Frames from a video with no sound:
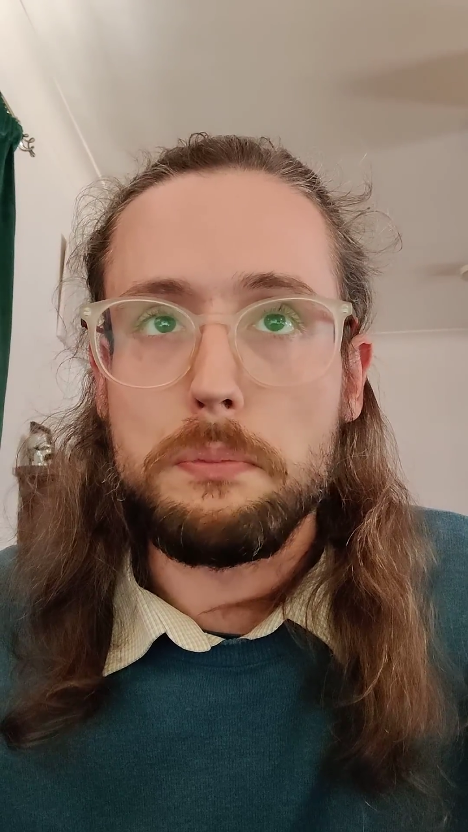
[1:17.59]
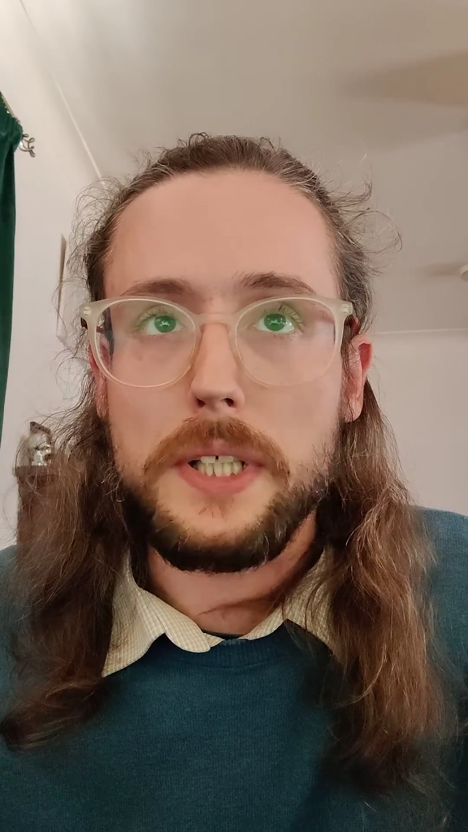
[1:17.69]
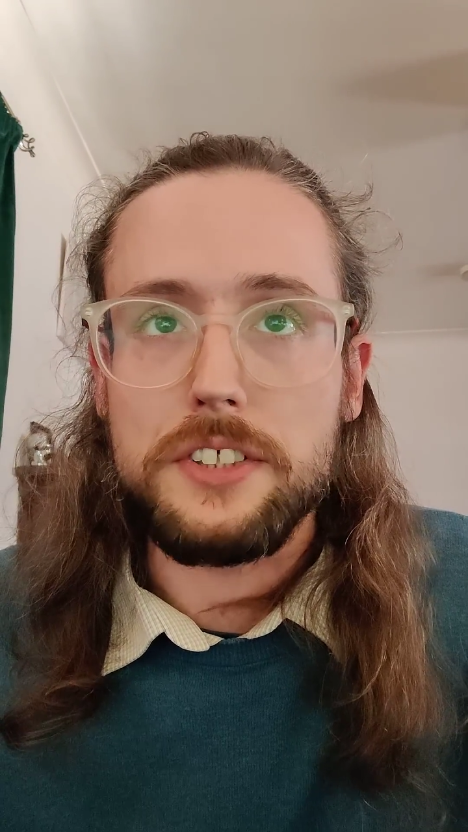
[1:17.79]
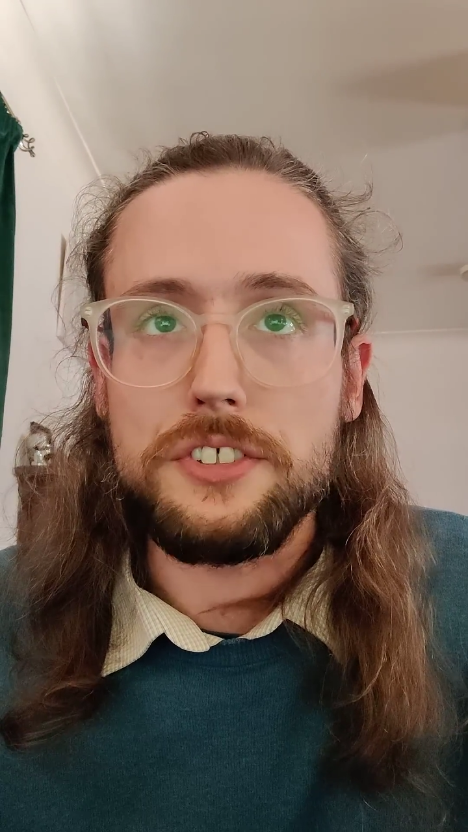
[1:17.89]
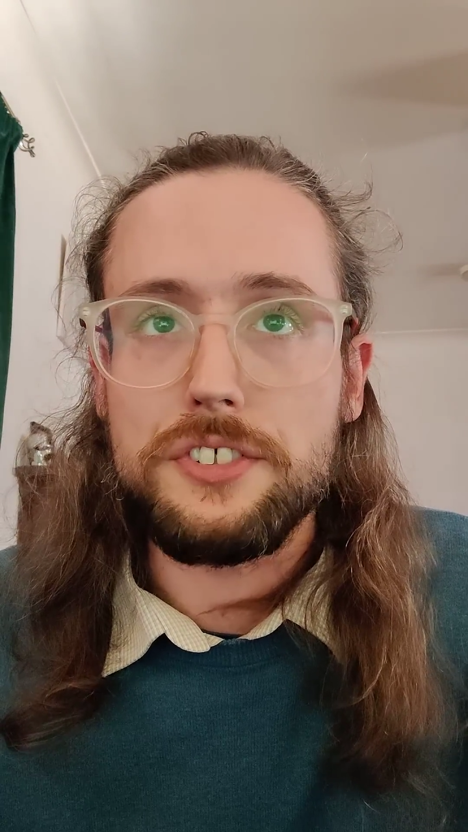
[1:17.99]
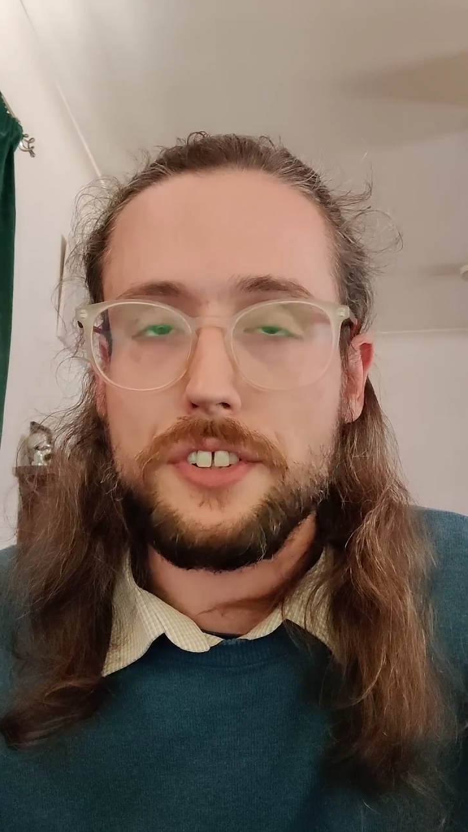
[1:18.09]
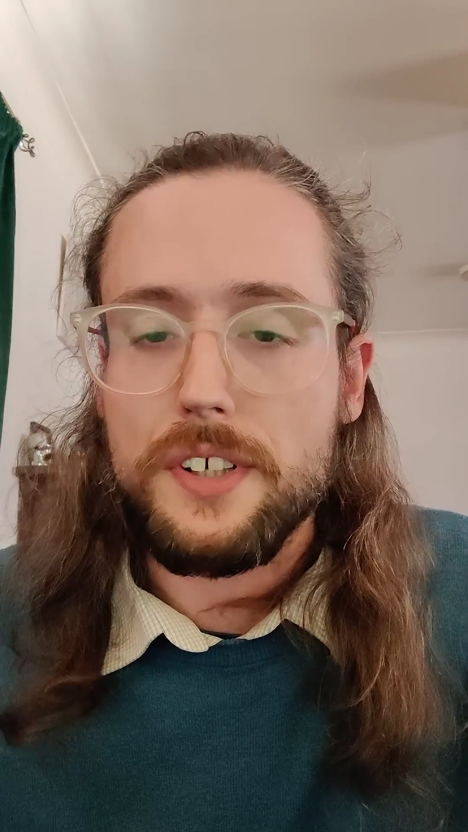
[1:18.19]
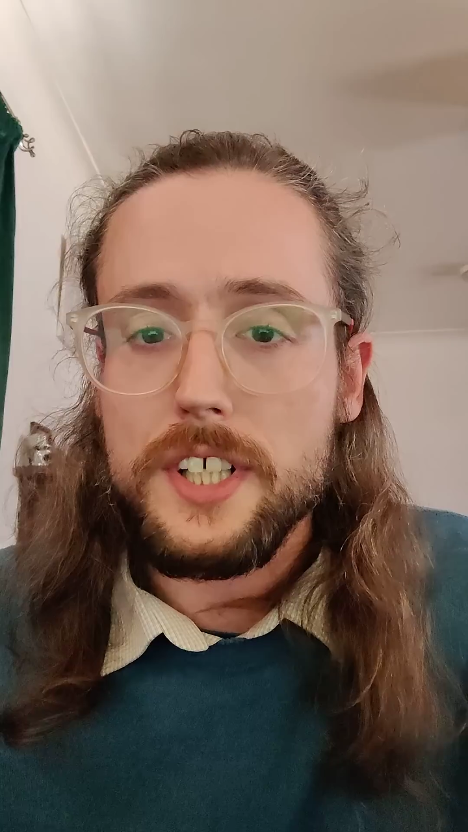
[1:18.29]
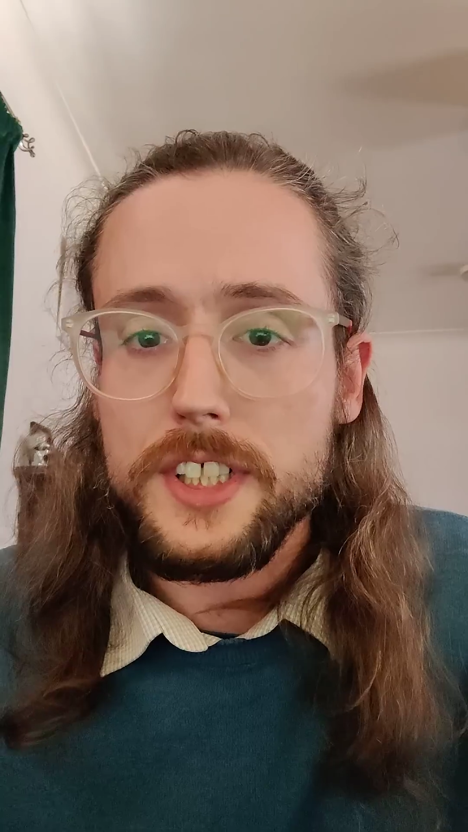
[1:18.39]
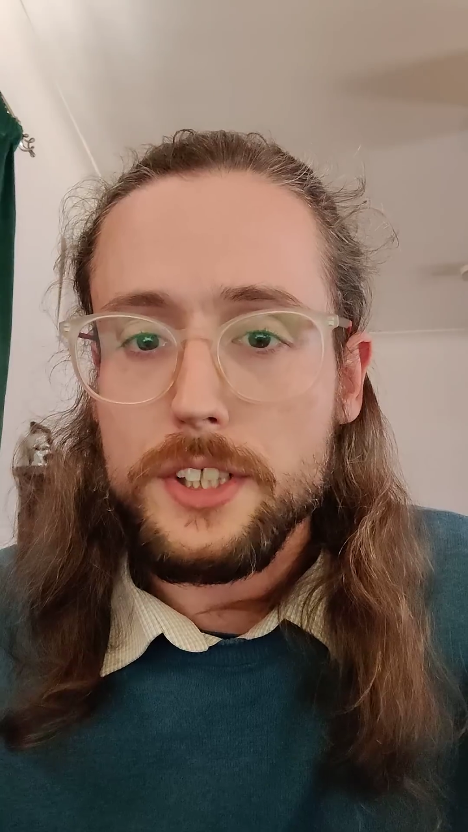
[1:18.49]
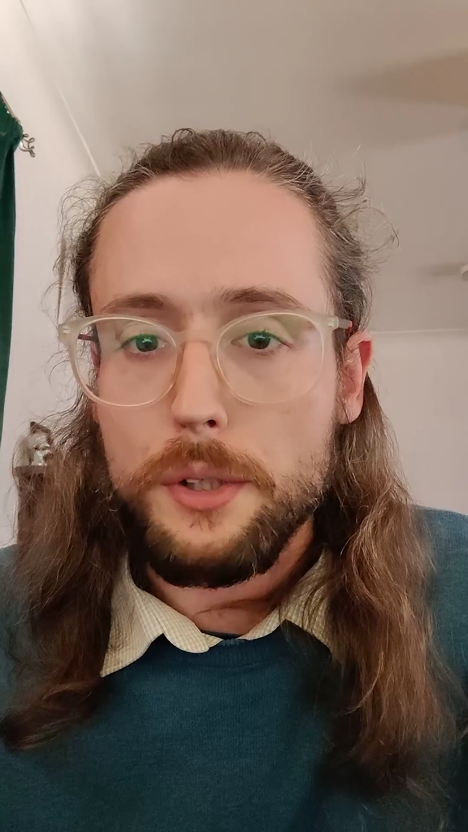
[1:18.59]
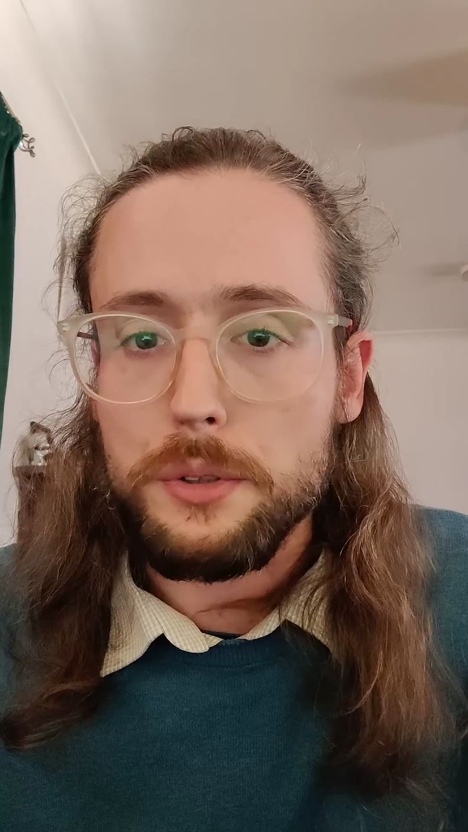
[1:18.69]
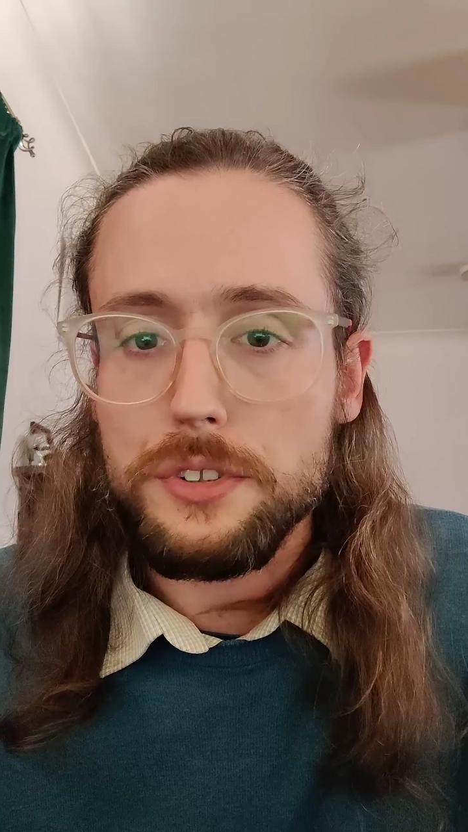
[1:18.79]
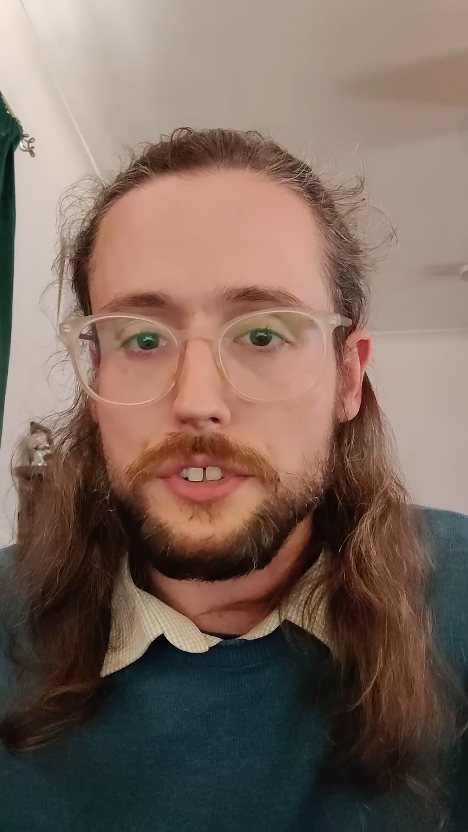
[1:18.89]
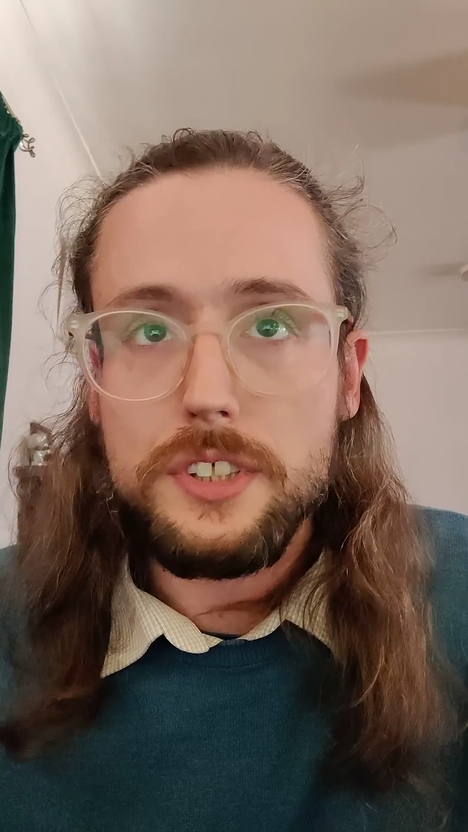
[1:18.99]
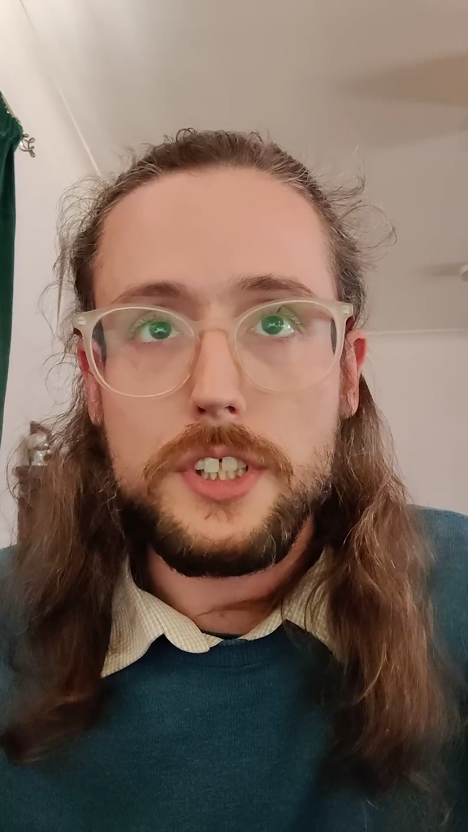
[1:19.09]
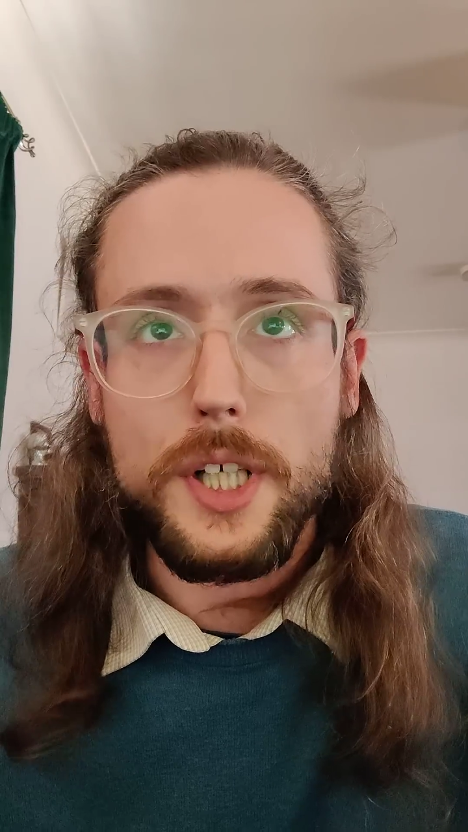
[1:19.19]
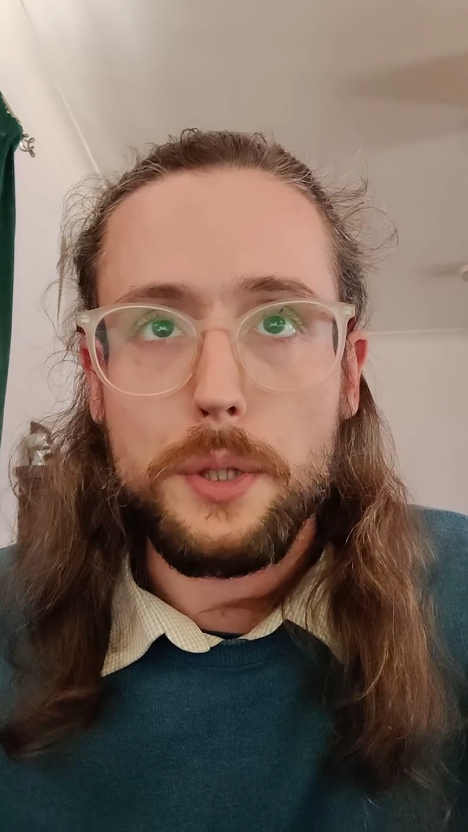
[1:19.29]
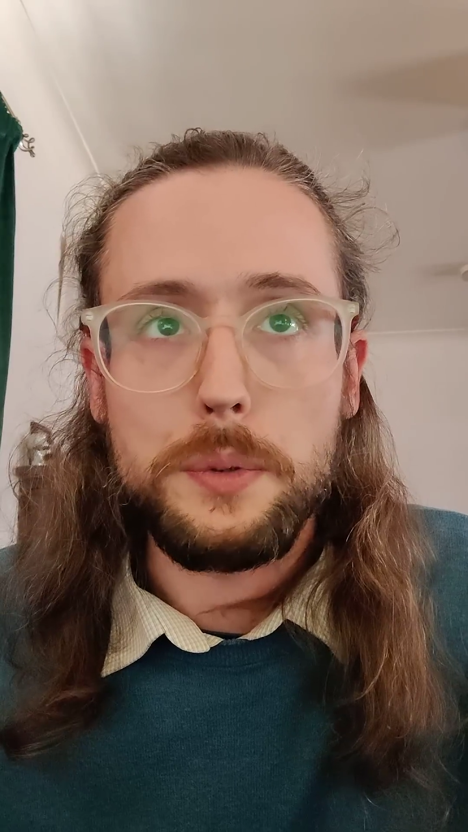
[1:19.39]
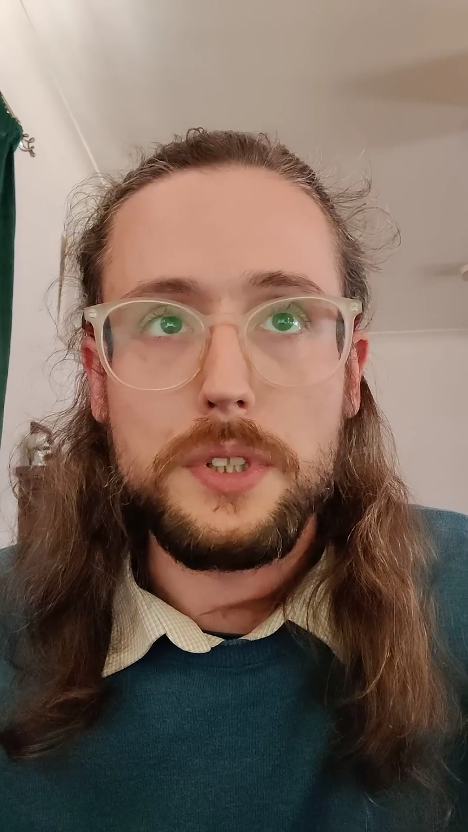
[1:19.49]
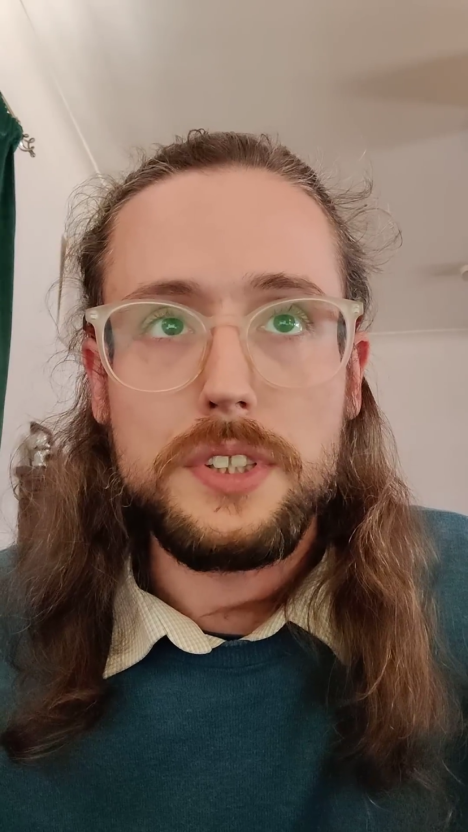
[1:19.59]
big strong roots and grow.